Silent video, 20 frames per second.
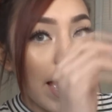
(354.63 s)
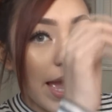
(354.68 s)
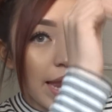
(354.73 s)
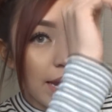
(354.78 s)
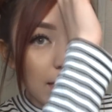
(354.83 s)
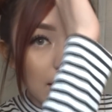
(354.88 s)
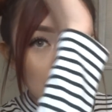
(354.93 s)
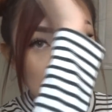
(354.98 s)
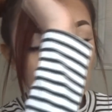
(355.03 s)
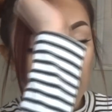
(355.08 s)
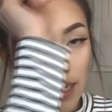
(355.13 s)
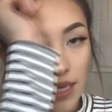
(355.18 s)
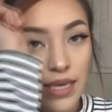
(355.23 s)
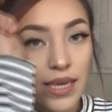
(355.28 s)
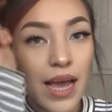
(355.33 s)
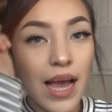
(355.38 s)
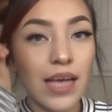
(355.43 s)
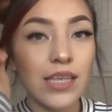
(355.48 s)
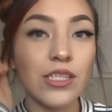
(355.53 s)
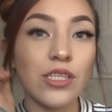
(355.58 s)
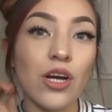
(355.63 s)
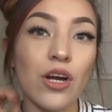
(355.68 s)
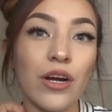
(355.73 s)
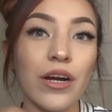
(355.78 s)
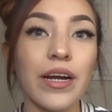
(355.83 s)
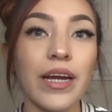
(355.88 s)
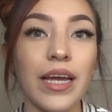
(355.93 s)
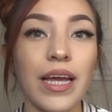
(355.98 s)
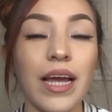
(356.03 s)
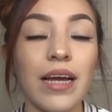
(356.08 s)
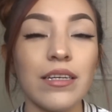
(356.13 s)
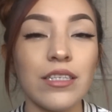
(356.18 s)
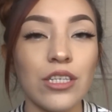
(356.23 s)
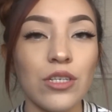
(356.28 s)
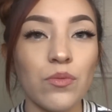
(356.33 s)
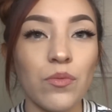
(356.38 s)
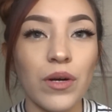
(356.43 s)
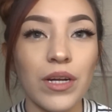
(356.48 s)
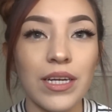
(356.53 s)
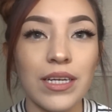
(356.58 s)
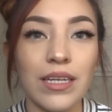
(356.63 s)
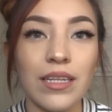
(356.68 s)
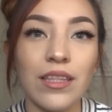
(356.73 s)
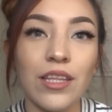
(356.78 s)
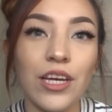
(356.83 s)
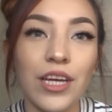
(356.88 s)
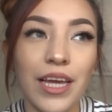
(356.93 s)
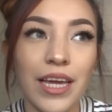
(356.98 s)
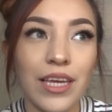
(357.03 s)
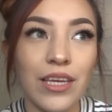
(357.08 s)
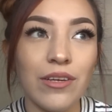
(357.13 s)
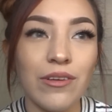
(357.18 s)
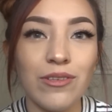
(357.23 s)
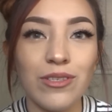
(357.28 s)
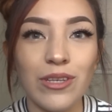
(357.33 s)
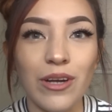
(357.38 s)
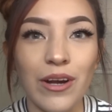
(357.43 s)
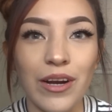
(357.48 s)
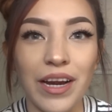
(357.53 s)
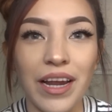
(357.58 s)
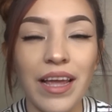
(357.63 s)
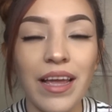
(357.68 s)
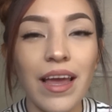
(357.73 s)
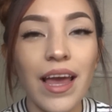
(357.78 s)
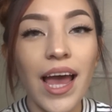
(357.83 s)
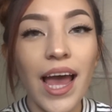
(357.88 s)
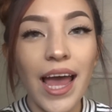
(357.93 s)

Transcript: And he's like, yeah, sorry. I just wanted to look at you. Sorry.